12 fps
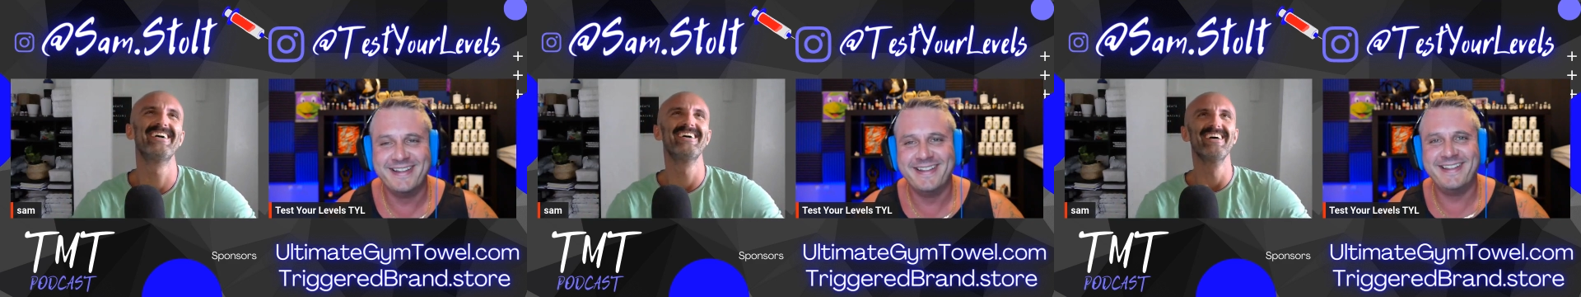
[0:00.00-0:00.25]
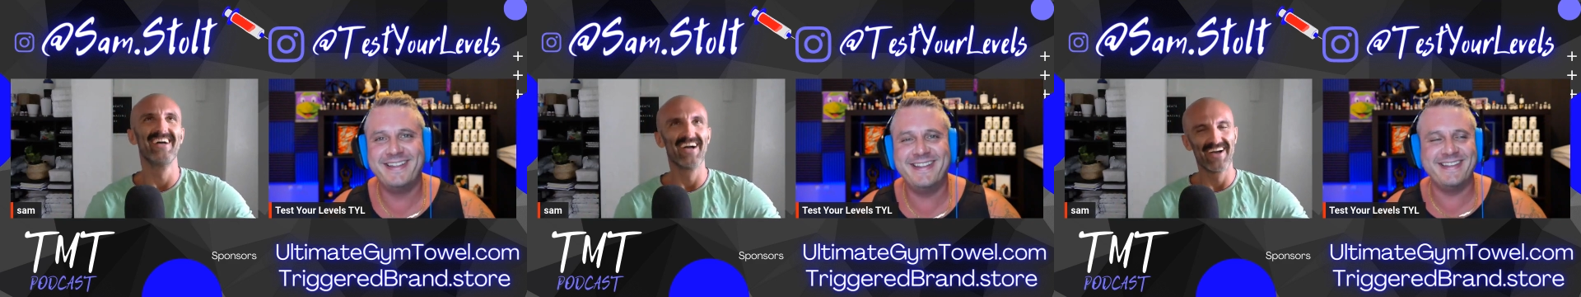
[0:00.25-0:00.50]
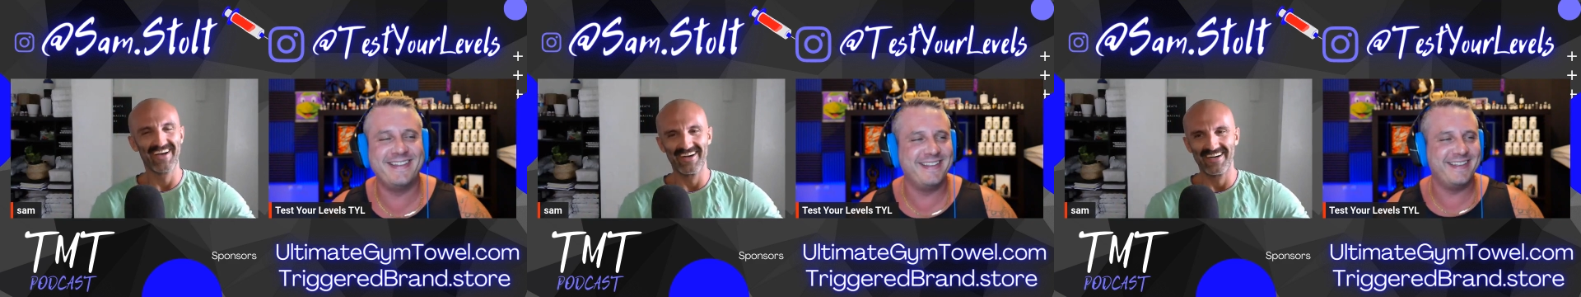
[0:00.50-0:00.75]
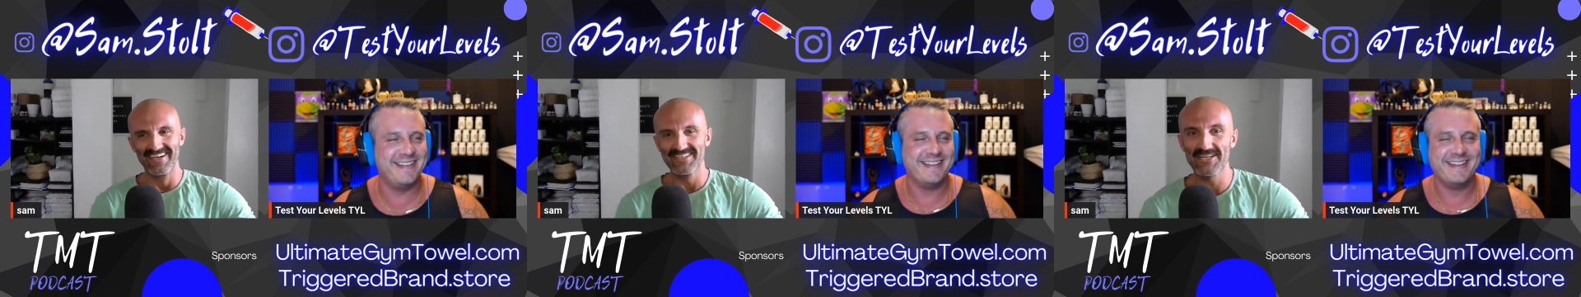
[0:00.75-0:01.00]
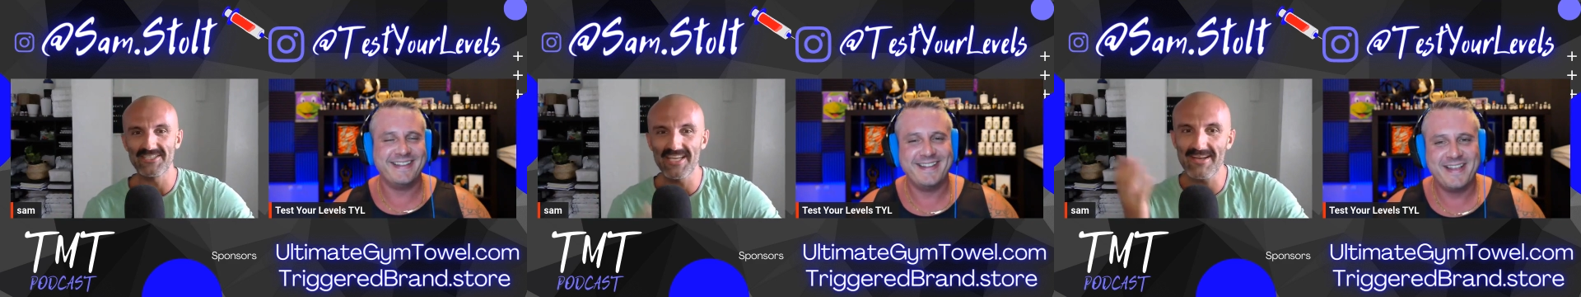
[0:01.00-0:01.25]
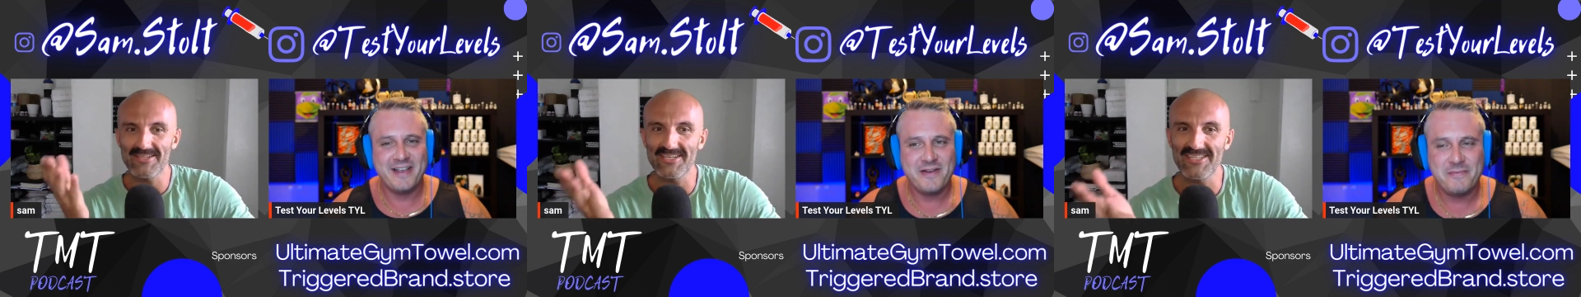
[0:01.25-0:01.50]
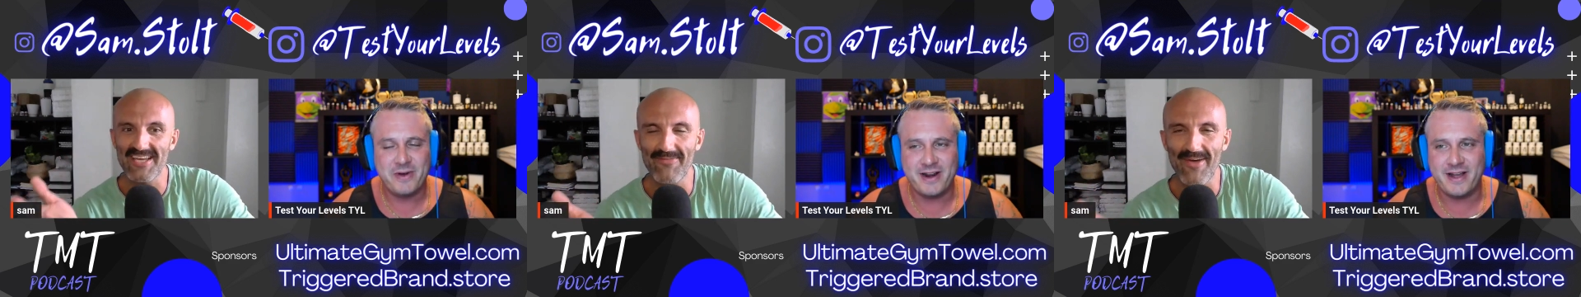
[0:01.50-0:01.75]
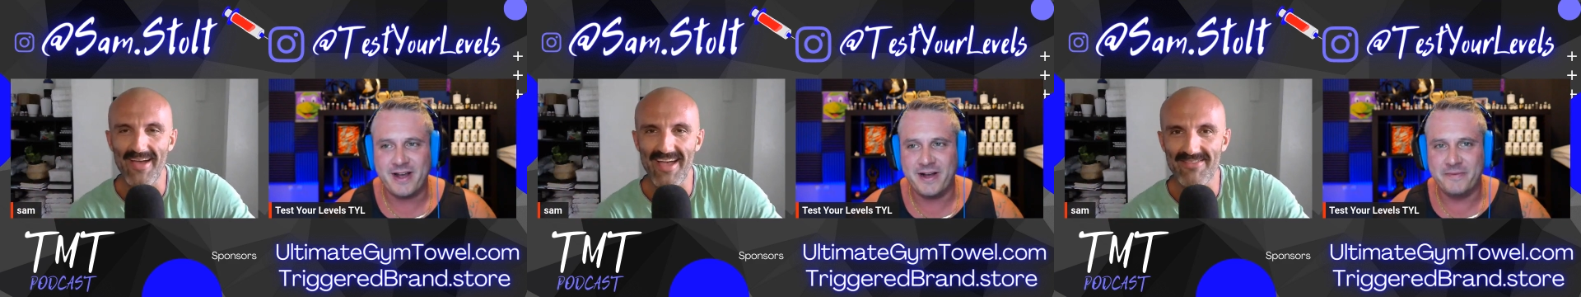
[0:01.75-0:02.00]
Speaker 1: but see, but, just um,
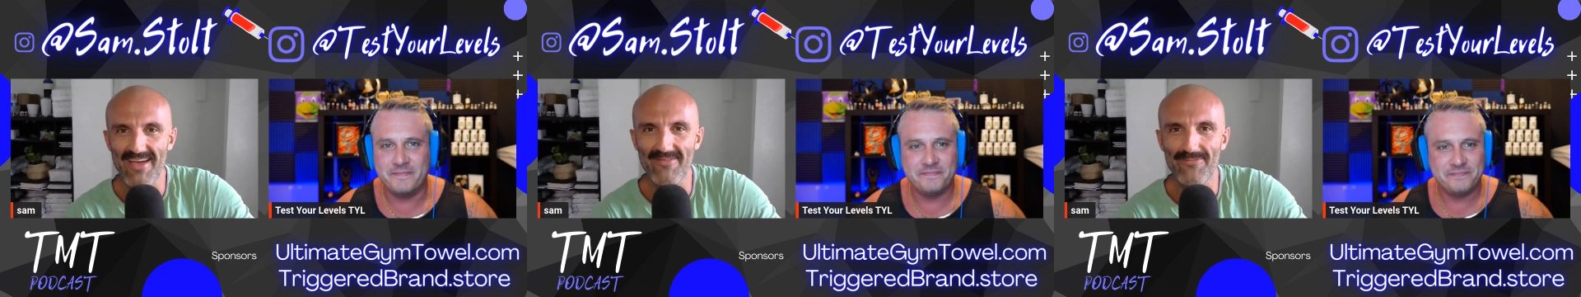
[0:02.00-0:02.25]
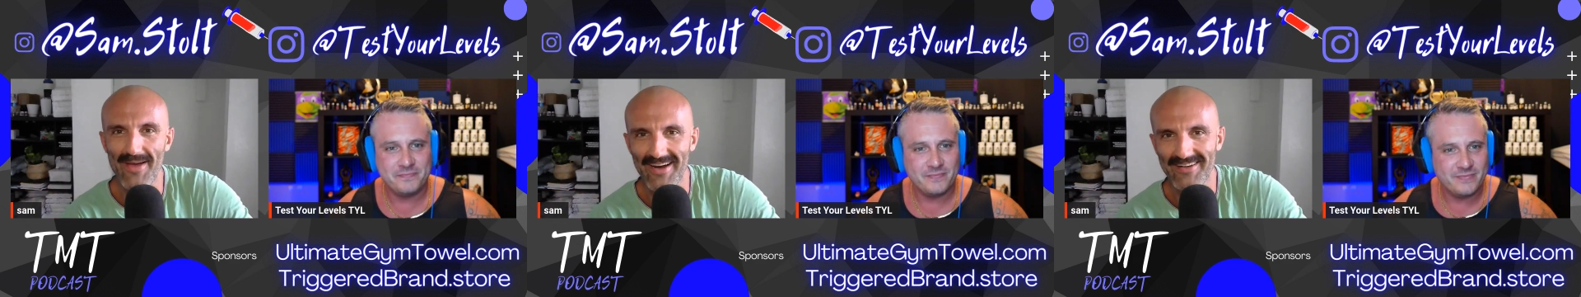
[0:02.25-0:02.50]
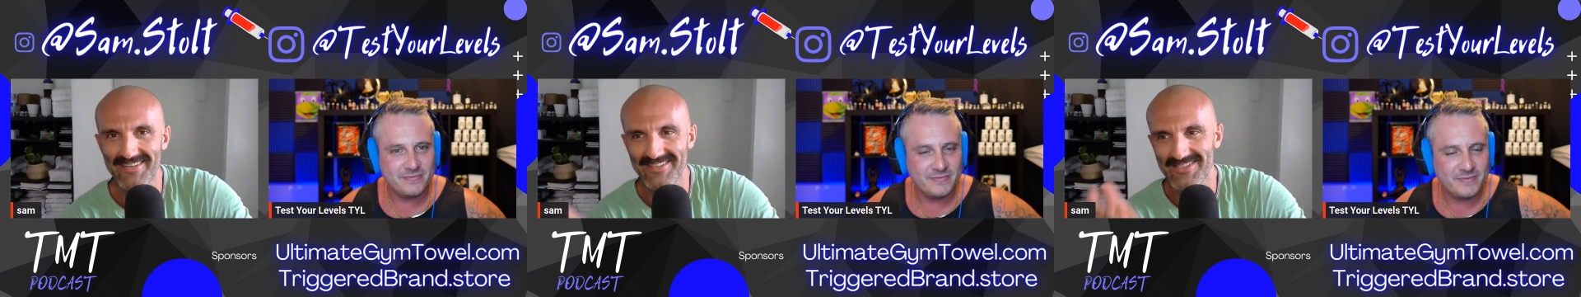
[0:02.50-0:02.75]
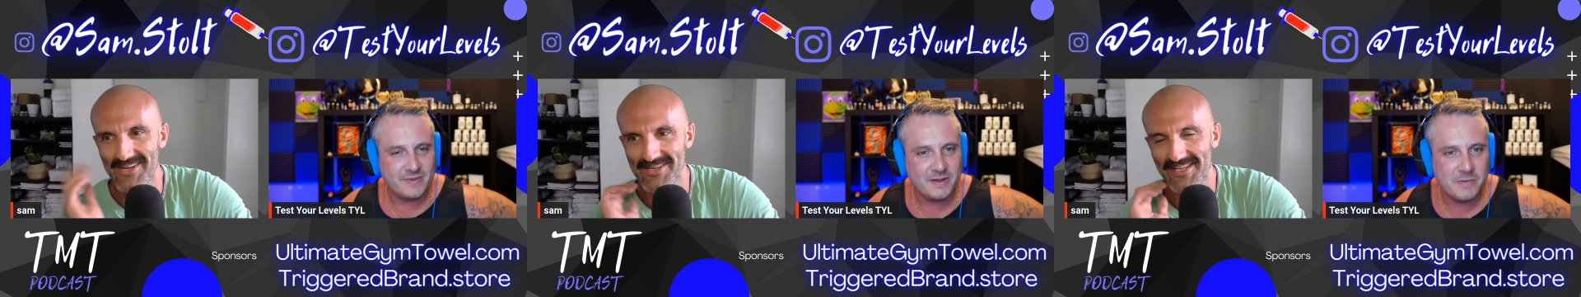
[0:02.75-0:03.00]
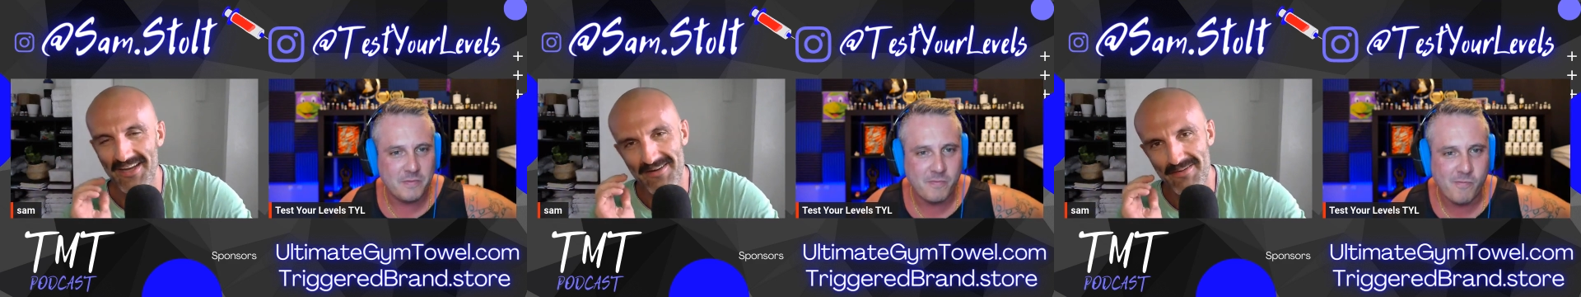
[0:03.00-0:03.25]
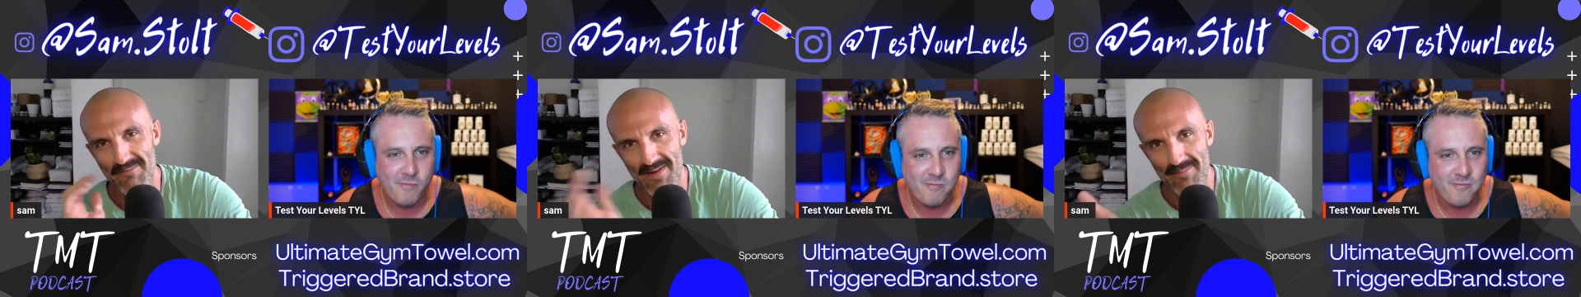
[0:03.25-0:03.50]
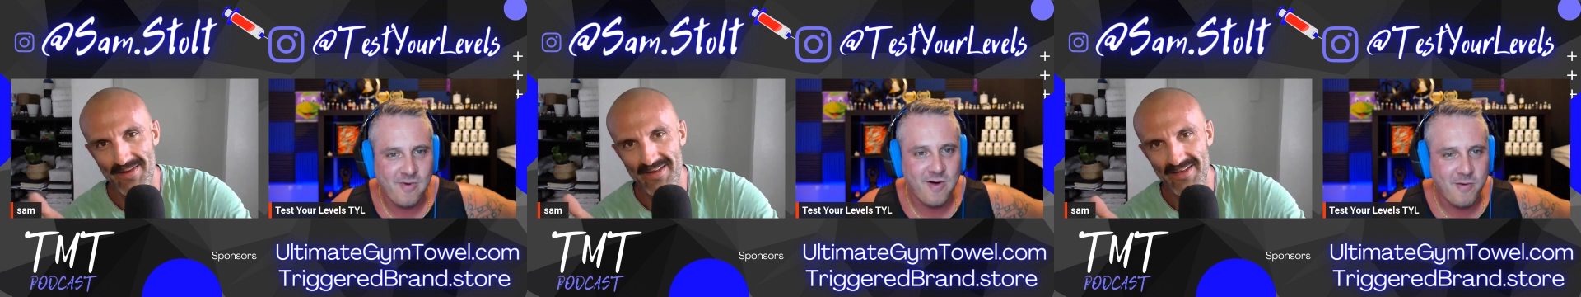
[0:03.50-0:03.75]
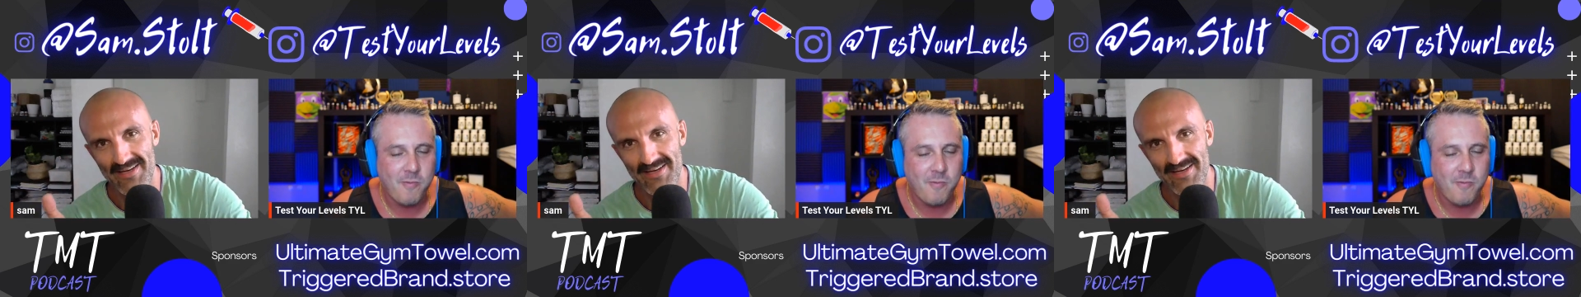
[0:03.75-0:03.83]
people have that fact because then maybe